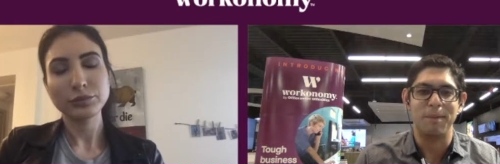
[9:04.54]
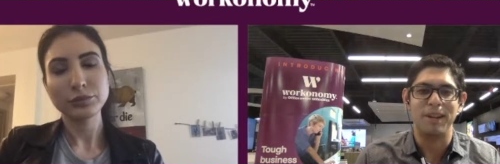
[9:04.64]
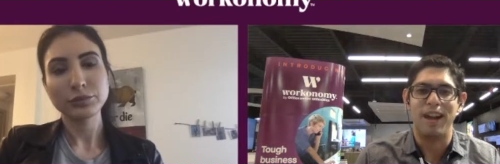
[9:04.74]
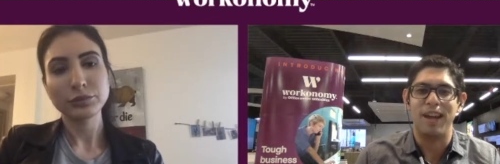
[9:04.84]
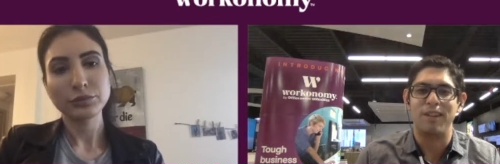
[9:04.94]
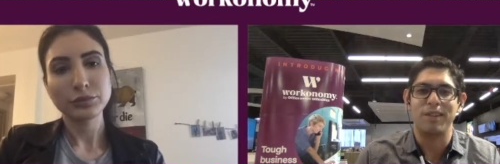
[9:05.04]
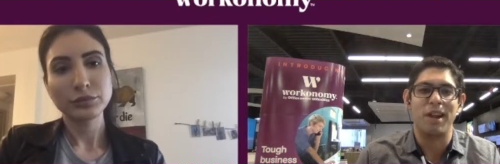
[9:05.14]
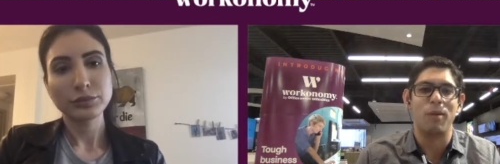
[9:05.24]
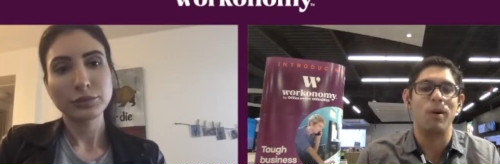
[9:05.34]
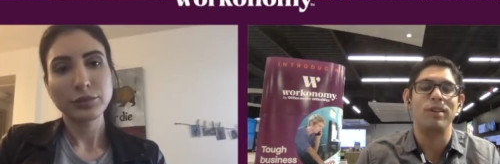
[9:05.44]
Speaker 1: mean, I don't
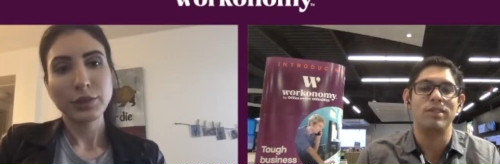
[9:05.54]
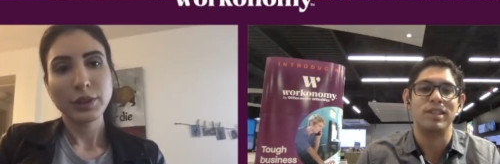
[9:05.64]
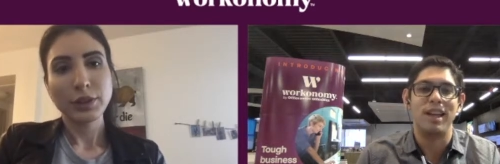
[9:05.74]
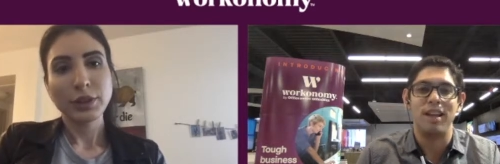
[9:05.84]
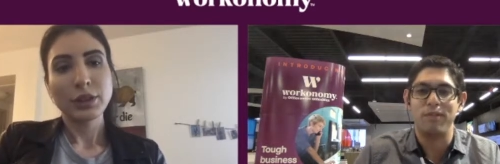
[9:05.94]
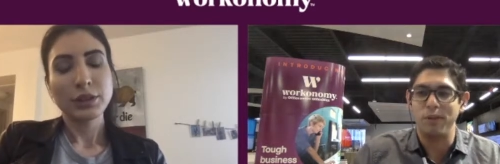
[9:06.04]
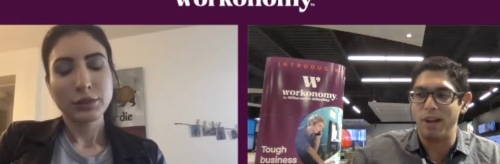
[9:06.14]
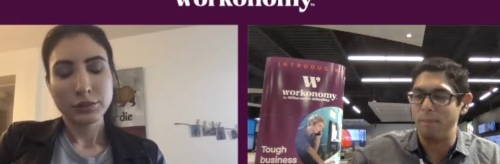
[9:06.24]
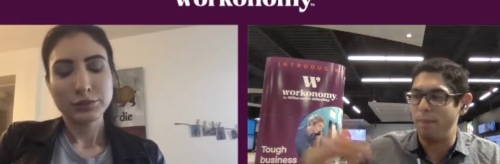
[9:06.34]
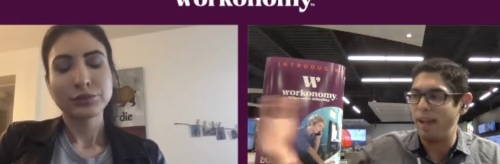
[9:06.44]
care what you say. If you had a
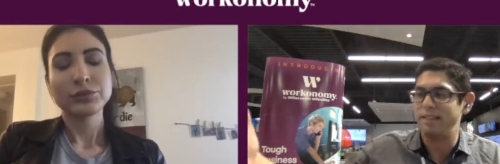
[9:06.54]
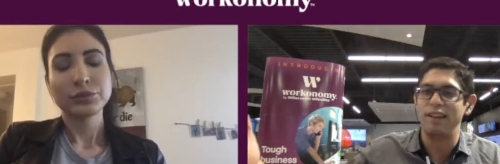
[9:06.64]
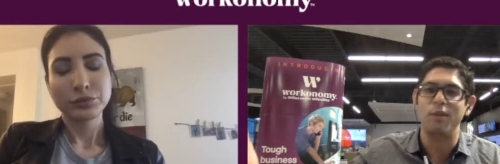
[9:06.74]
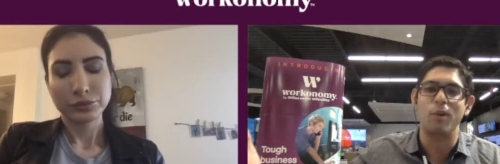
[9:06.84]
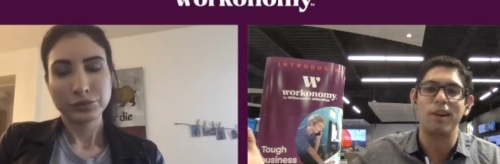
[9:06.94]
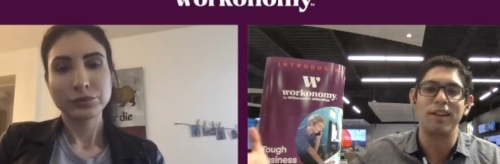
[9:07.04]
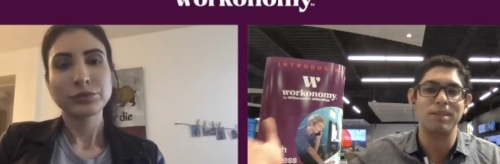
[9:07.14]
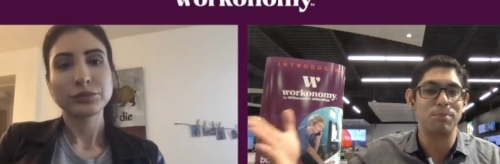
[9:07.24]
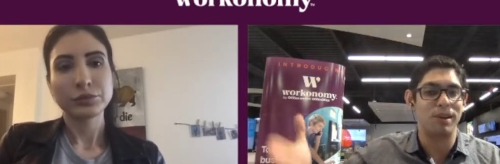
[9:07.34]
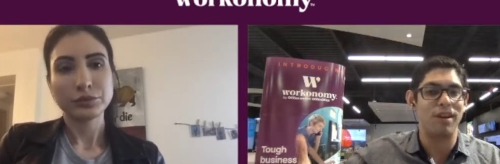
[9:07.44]
bad day at work, it's
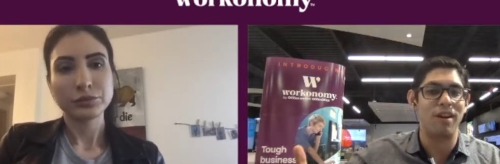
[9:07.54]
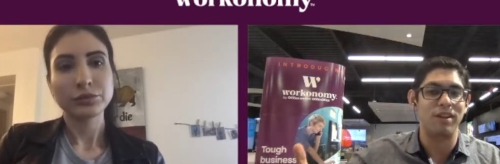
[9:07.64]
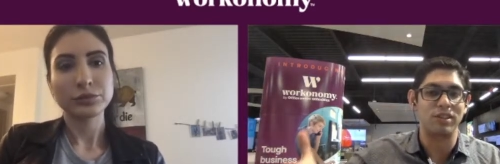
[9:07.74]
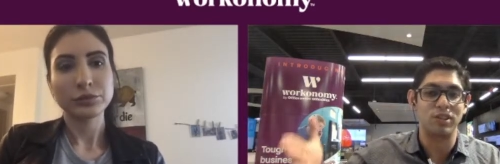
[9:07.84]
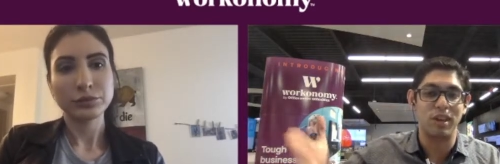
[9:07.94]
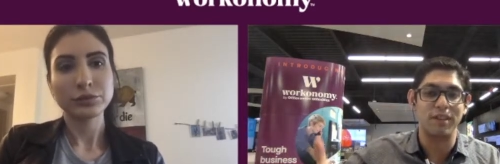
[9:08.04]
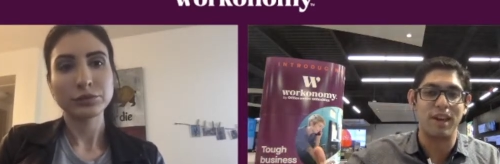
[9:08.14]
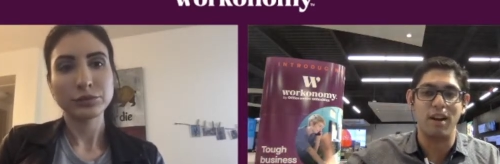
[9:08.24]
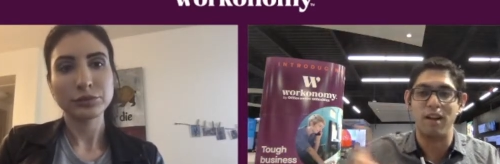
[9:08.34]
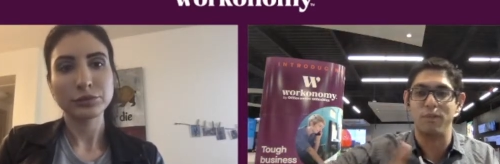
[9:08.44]
pretty hard to shut that
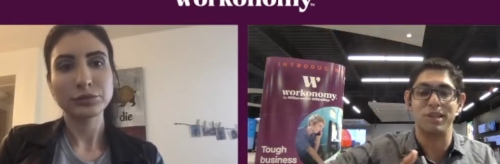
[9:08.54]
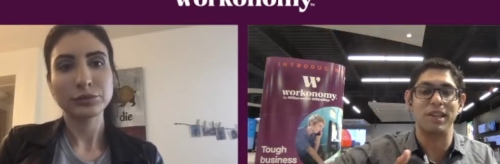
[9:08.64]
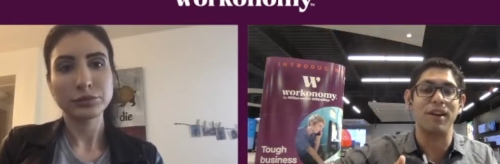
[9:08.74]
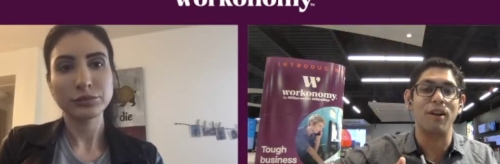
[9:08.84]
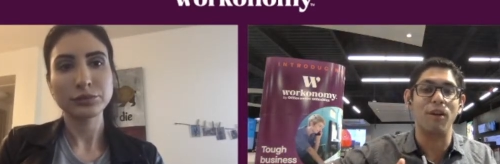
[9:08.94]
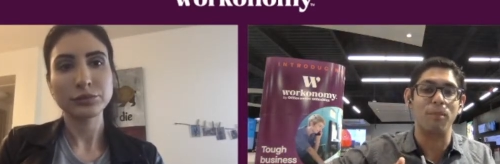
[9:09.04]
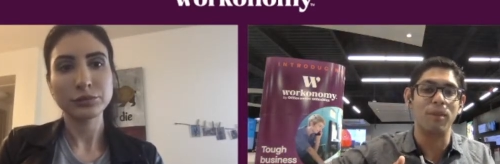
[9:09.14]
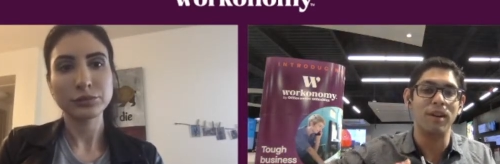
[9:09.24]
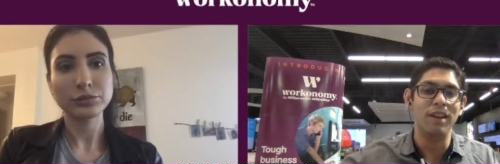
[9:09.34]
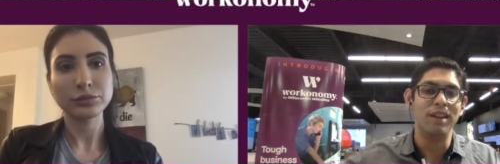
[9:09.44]
off when you get home.
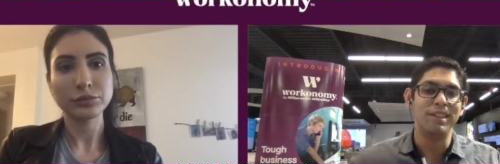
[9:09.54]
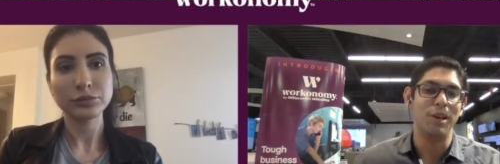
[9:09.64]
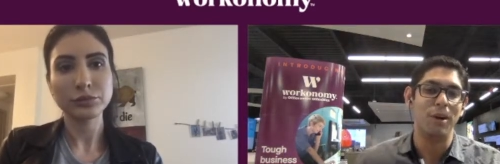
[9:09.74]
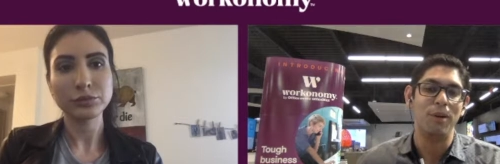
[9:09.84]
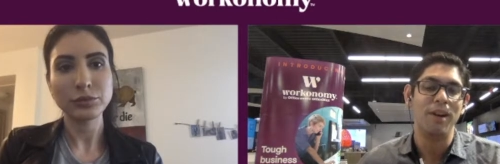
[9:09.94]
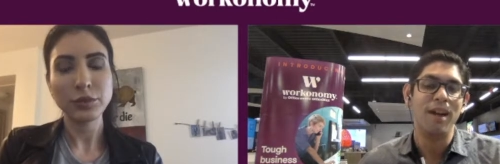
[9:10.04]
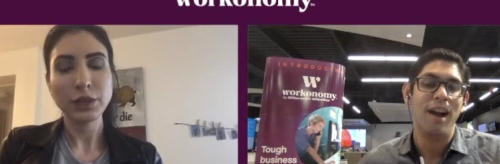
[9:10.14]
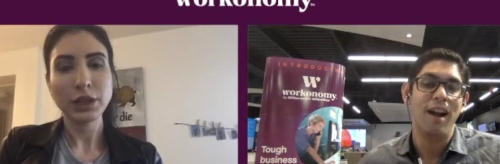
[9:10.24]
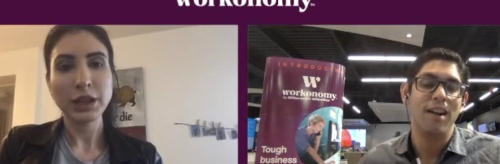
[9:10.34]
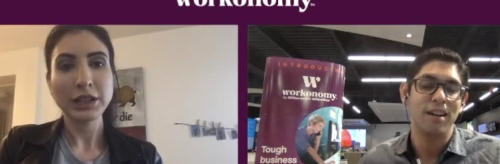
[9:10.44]
So it's
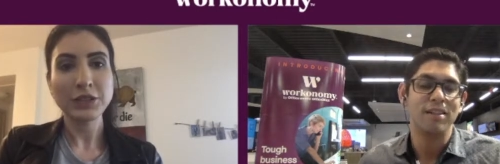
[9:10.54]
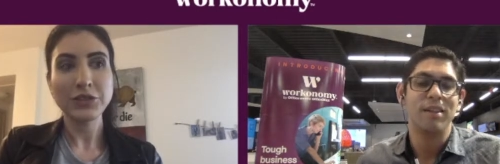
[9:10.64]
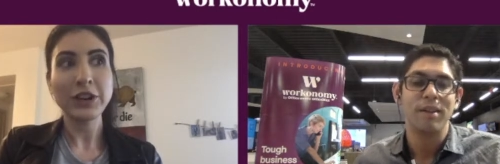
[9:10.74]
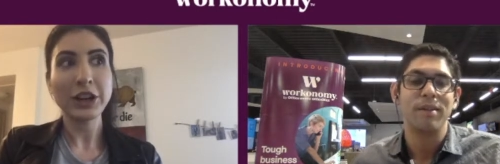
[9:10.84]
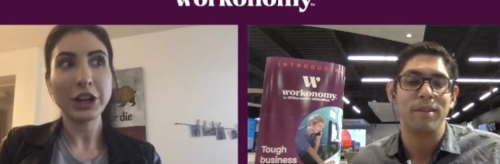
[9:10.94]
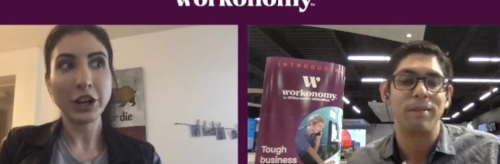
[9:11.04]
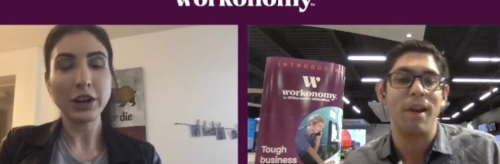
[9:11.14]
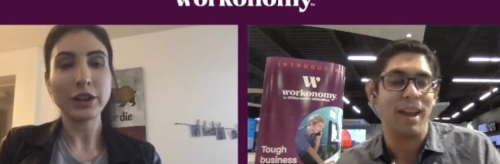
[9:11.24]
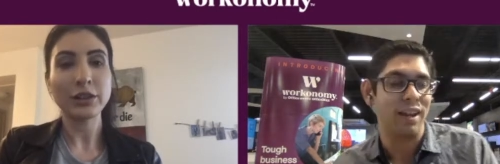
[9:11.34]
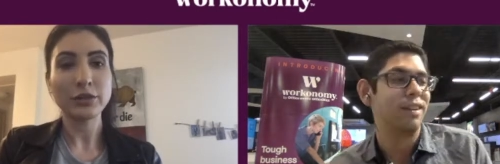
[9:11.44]
very hard.
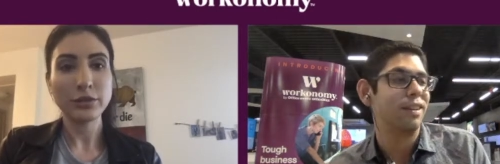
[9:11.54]
Right.